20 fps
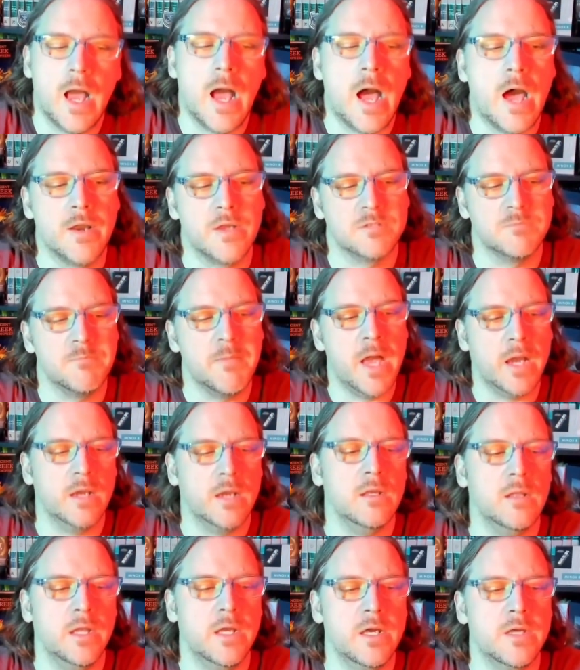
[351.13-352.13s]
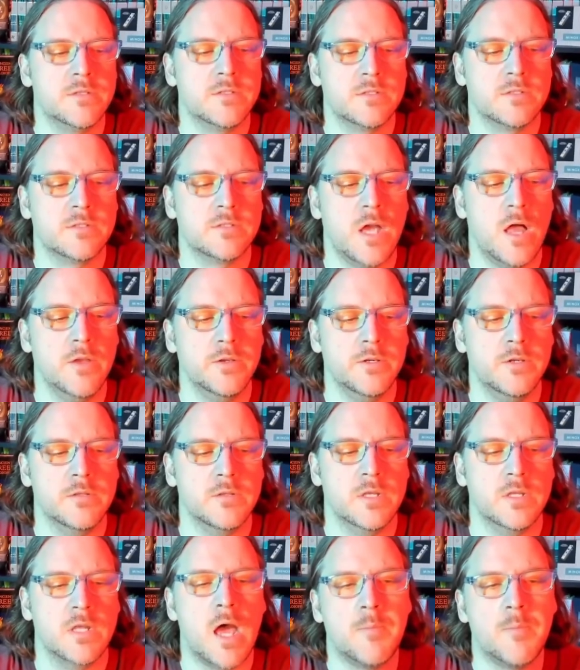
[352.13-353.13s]
How does megaliths tell you
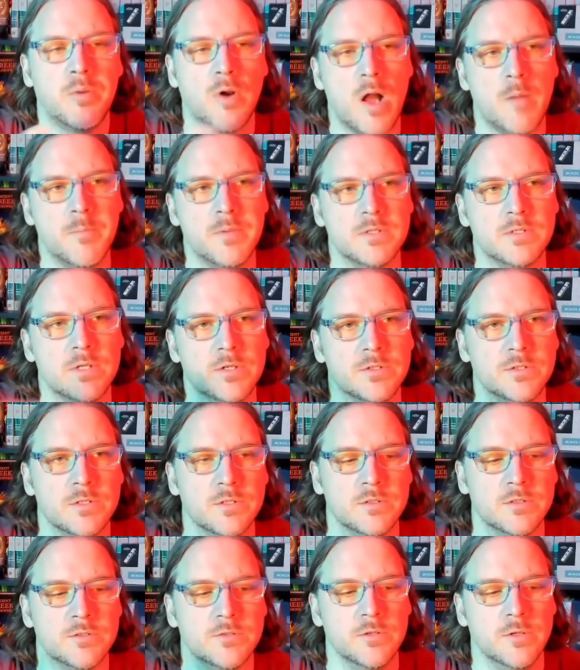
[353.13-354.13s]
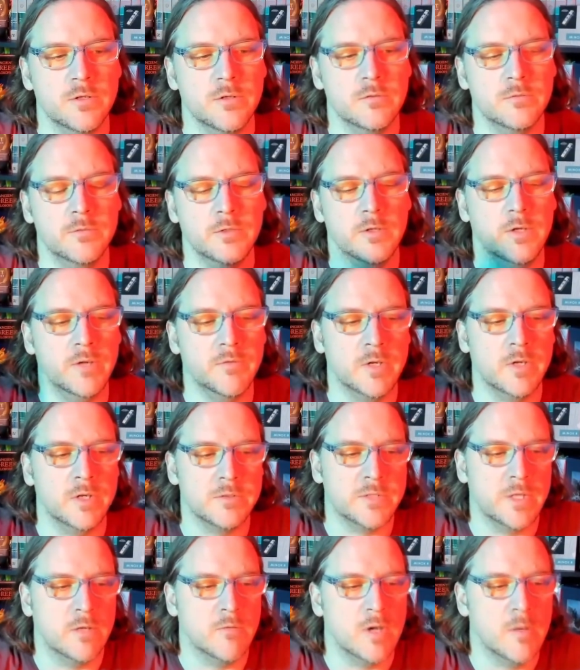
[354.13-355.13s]
that proposition's true? You don't even
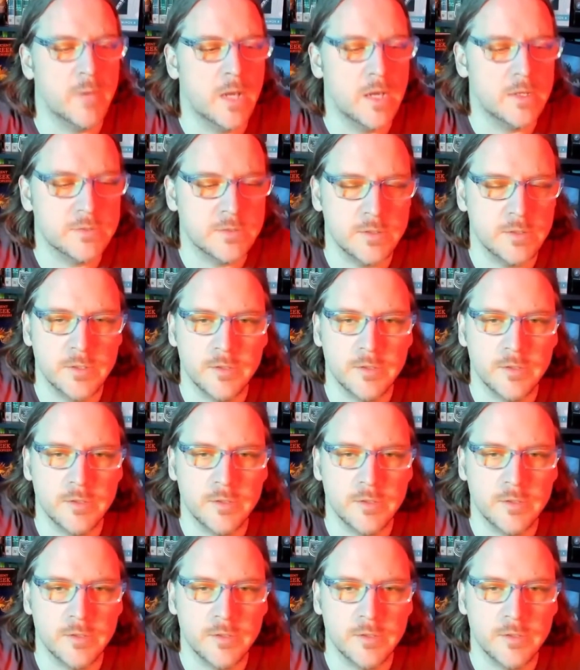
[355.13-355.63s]
understand what I'm asking